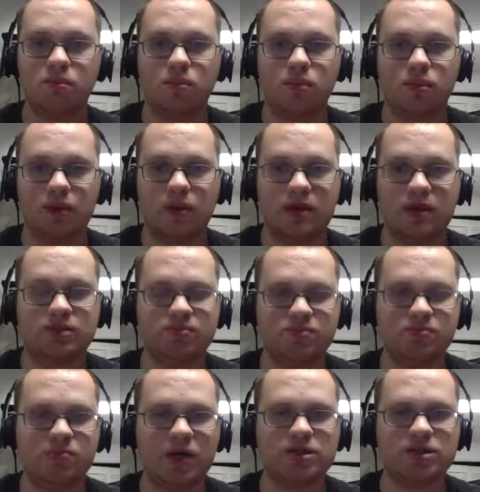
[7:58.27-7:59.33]
that's
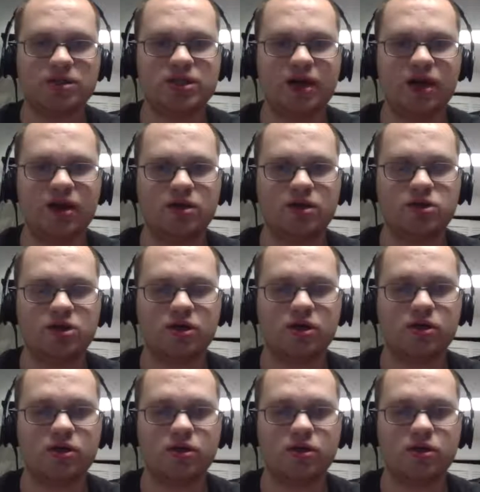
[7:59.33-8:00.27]
a sign of concern